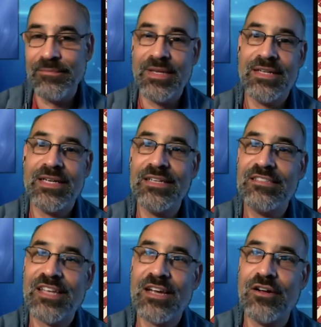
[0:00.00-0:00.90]
at
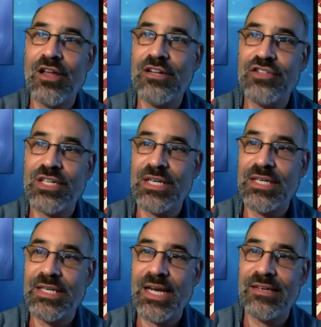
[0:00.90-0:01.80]
least
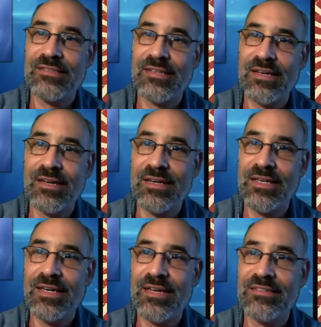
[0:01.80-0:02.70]
psychologically, it has
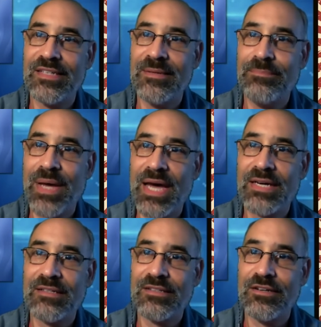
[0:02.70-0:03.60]
an
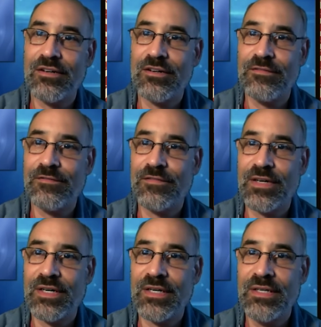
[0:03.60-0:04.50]
impact of
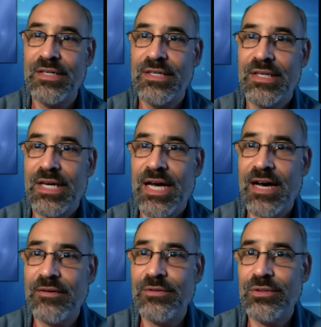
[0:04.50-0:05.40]

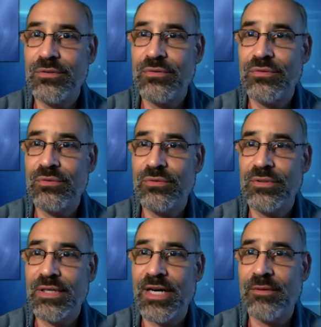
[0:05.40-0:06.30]
what do you
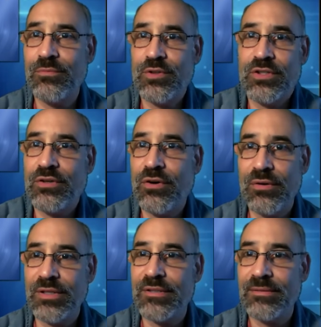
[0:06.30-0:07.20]

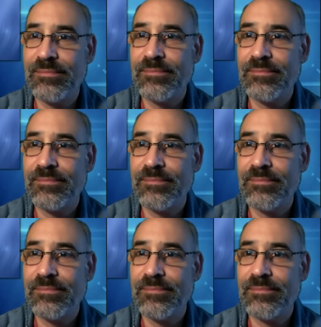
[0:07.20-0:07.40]
call it?